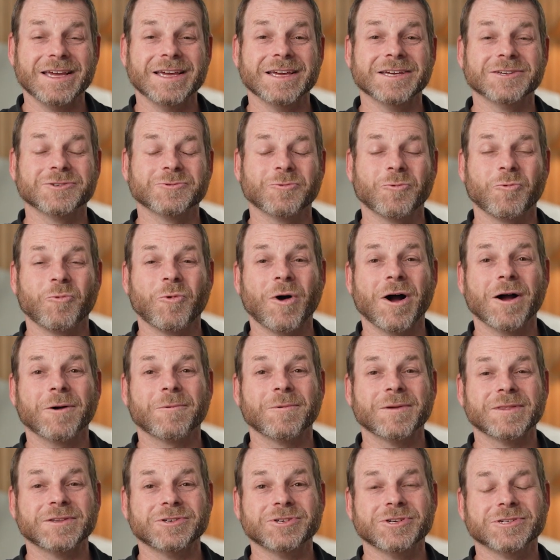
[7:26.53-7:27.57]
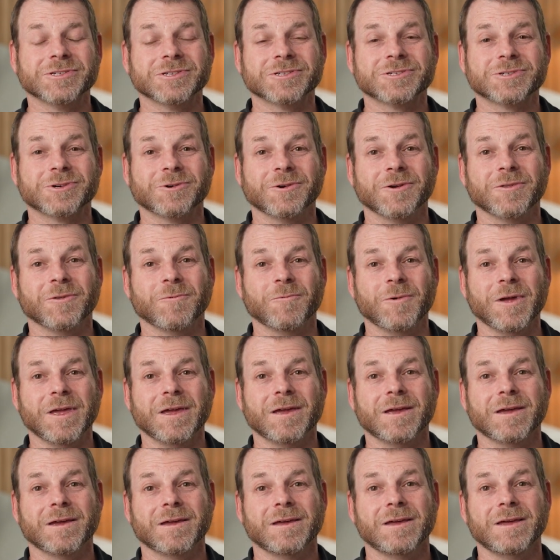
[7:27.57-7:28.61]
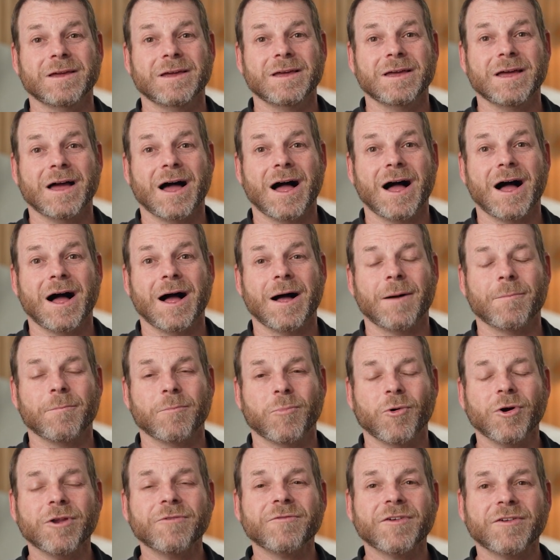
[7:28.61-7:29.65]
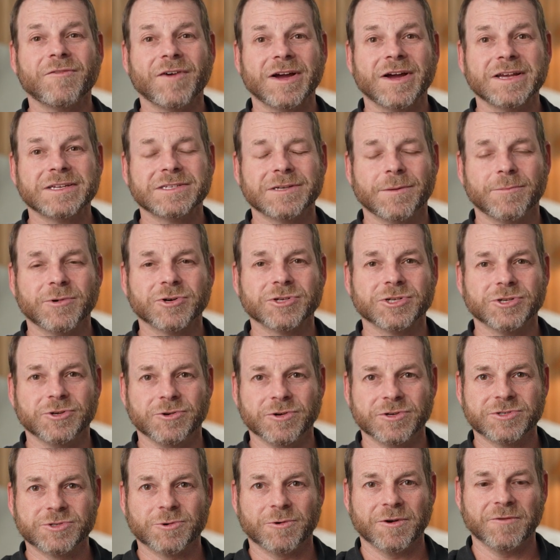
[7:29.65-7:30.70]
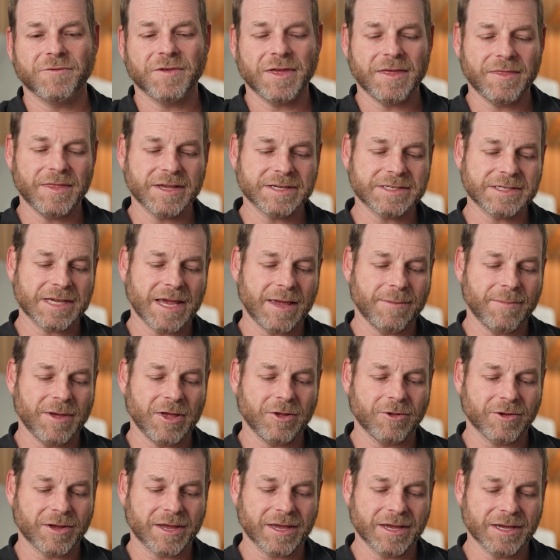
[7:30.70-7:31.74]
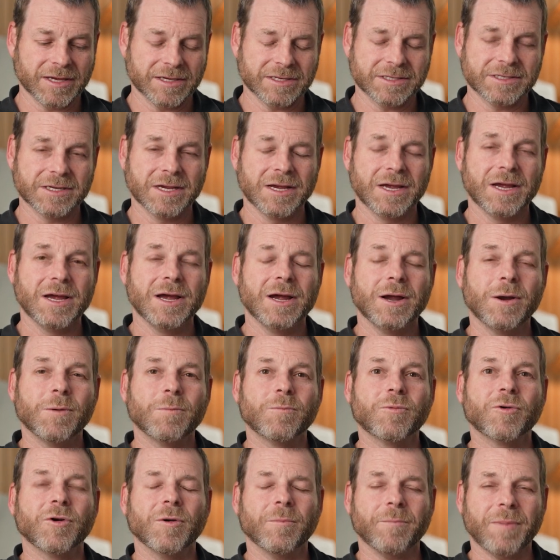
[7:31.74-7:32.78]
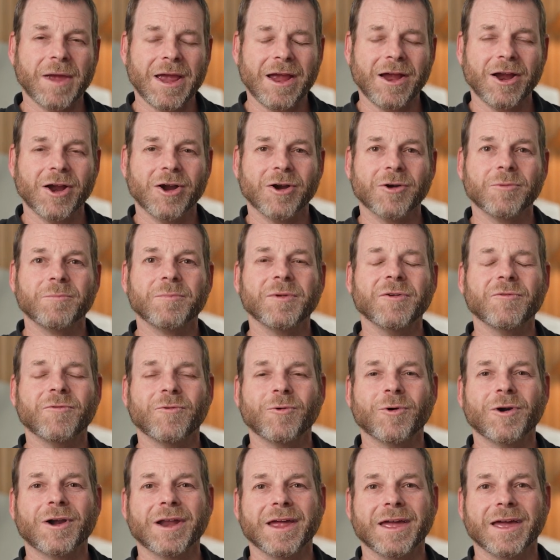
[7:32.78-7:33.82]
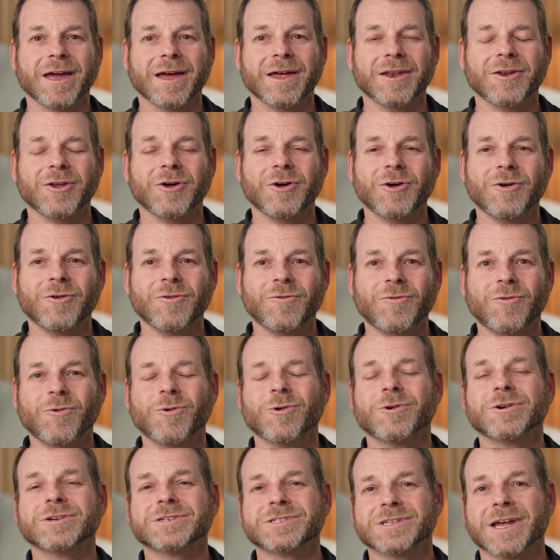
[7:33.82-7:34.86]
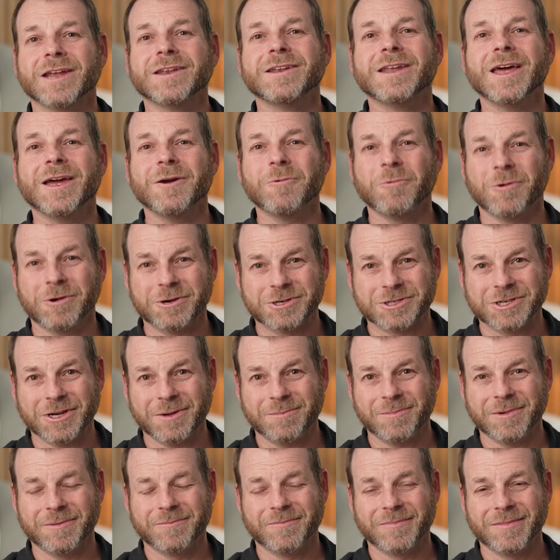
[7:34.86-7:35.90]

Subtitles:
is walk with Jesus during the week. Point of advice number 2, sort of in this same ilk, is prepare beforehand for Sunday worship.